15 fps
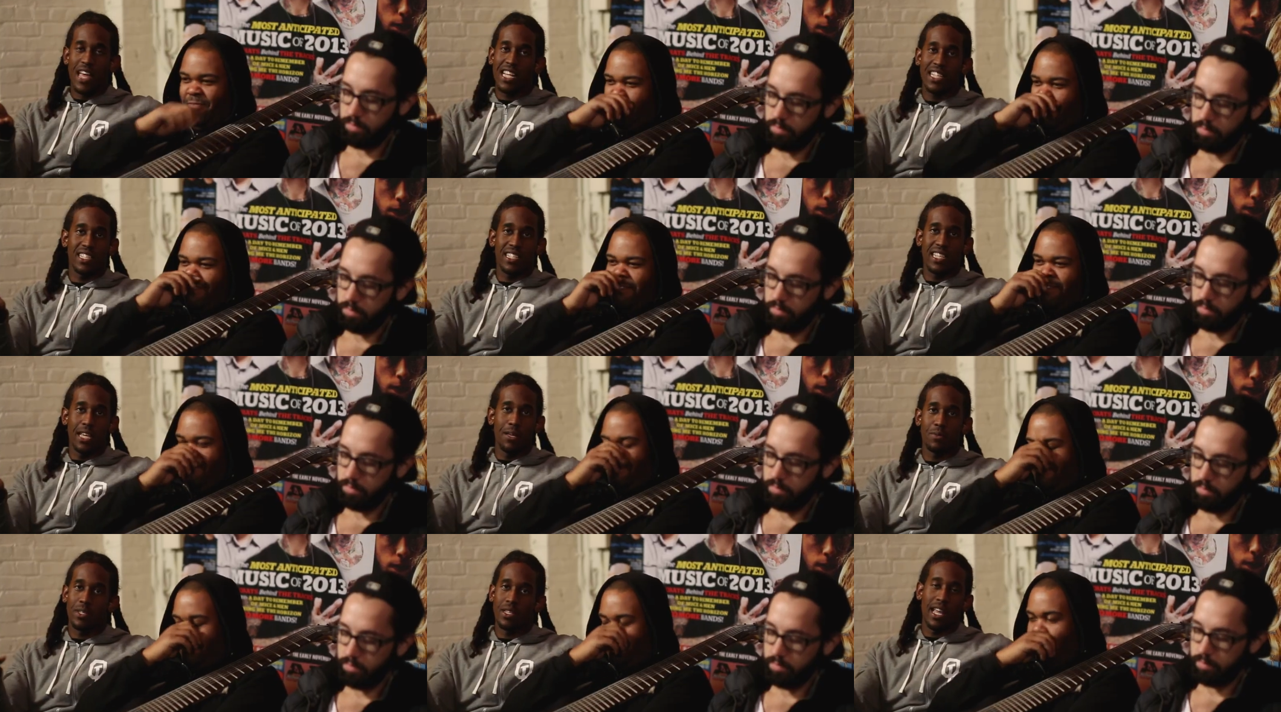Speaker 1: that
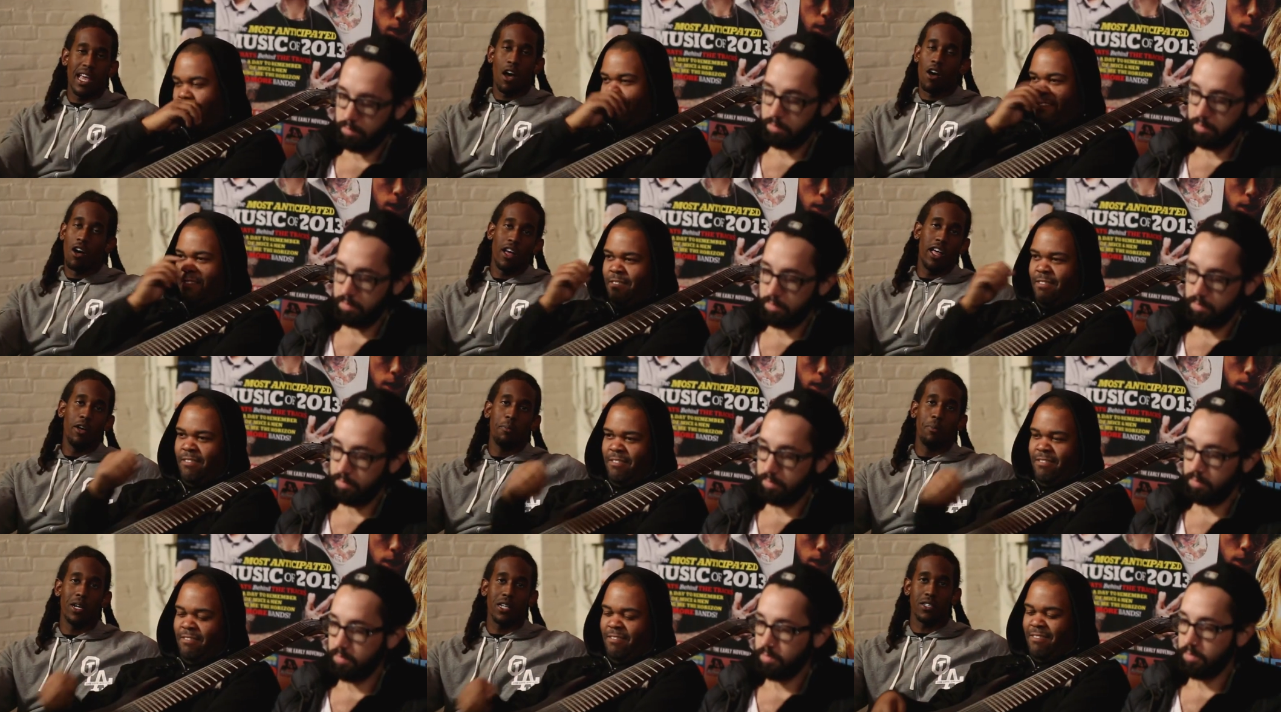skips, all
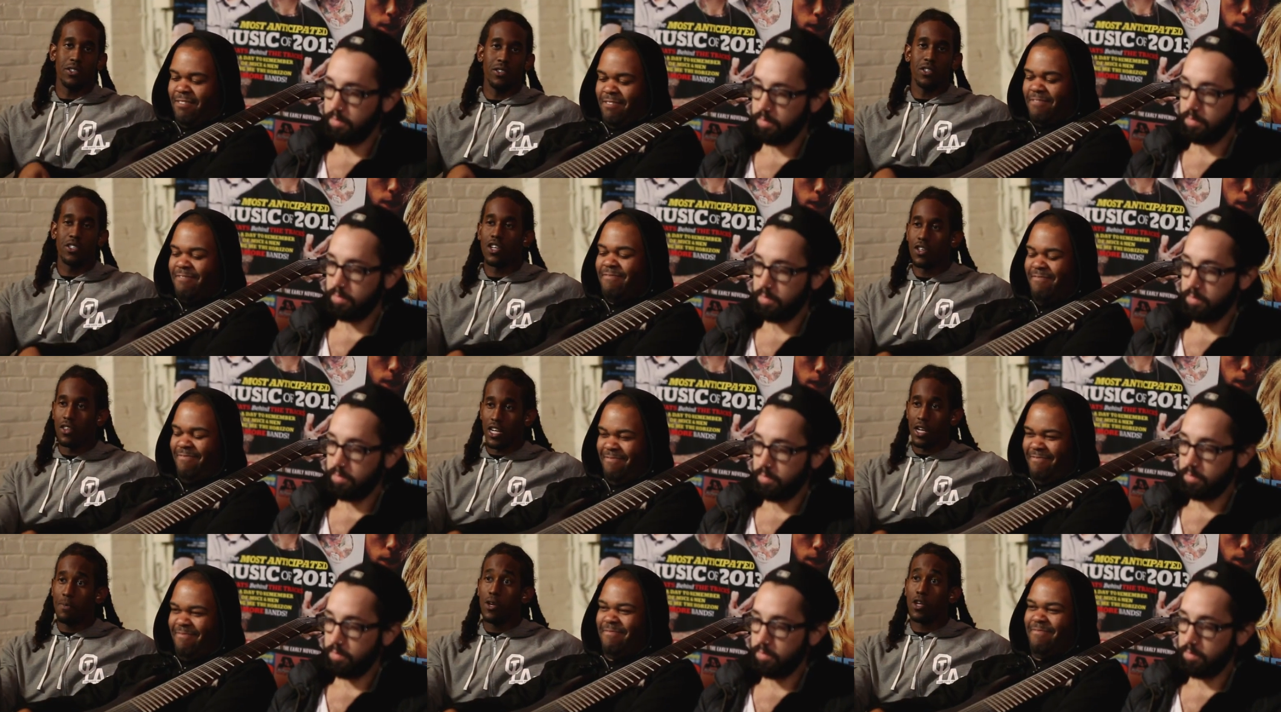hell breaks loose. So
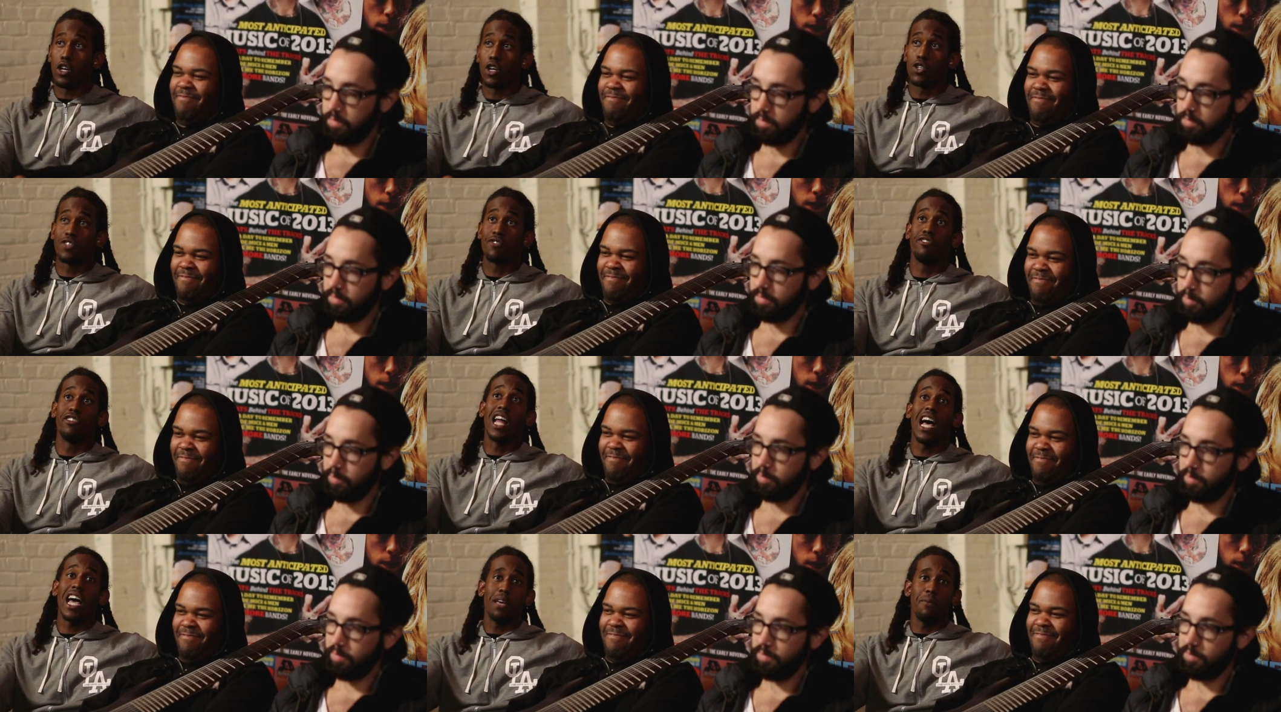the computer goes
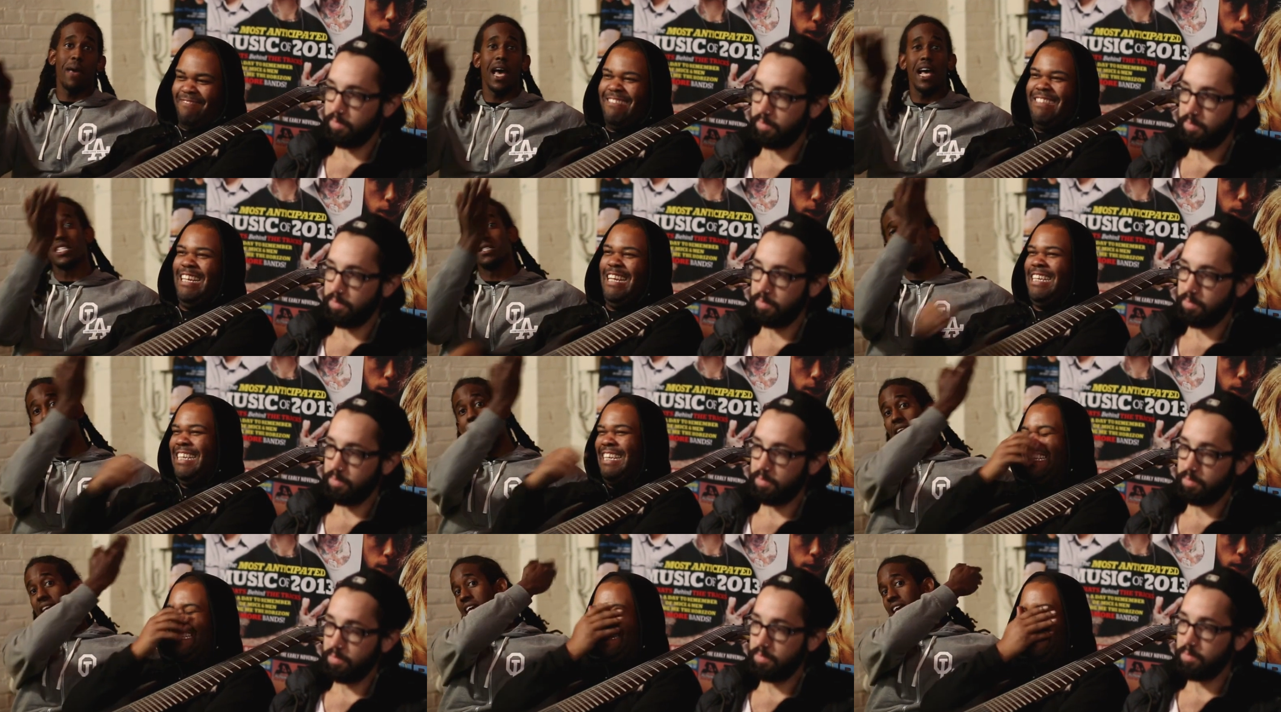flying past
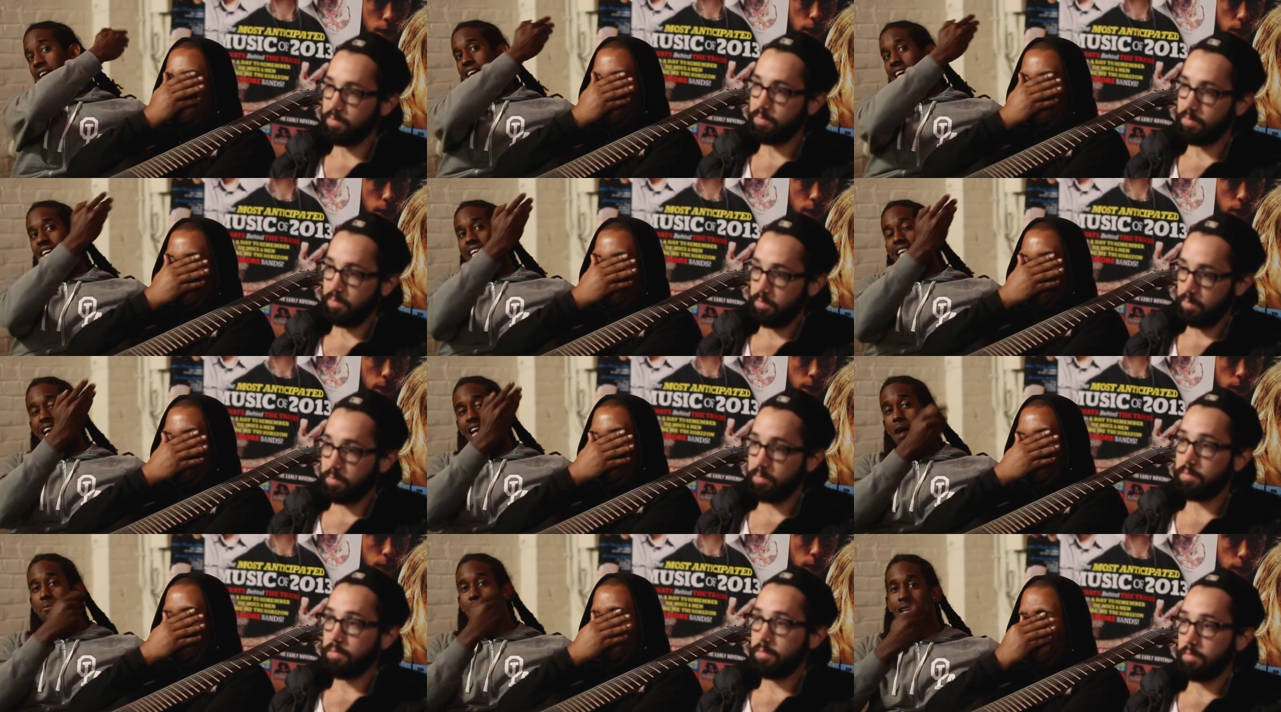me.
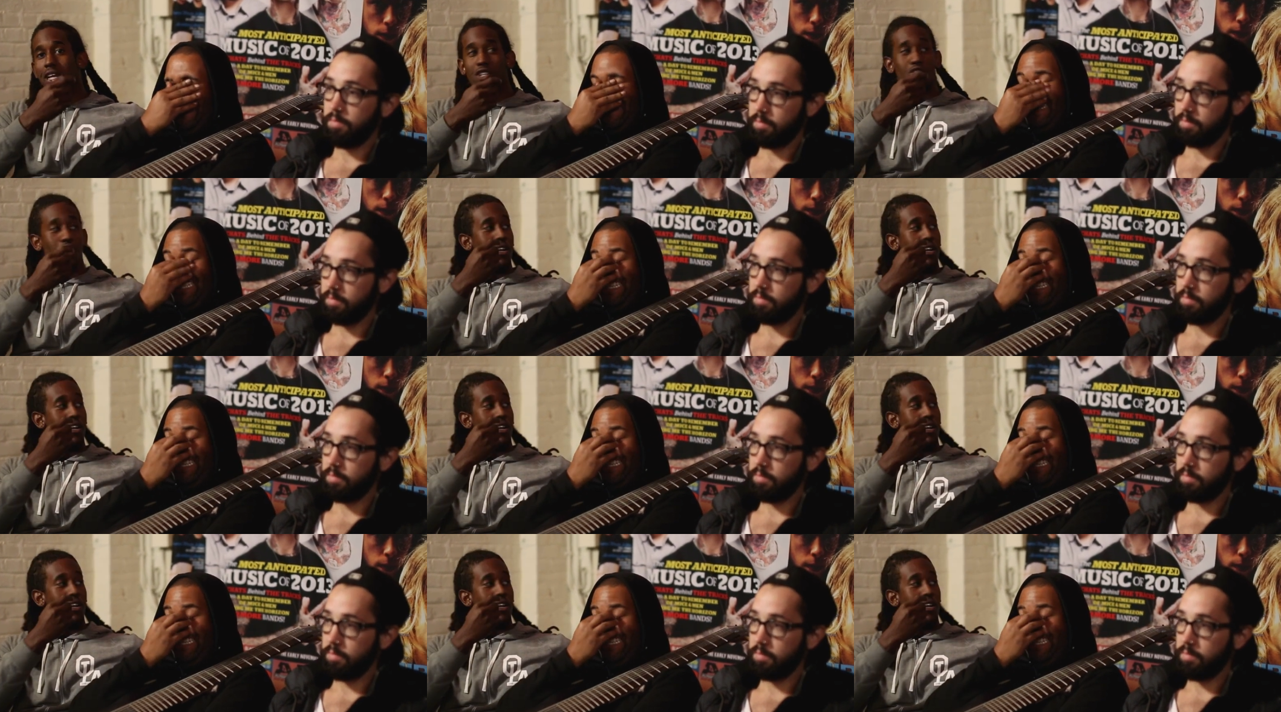Like I'm playing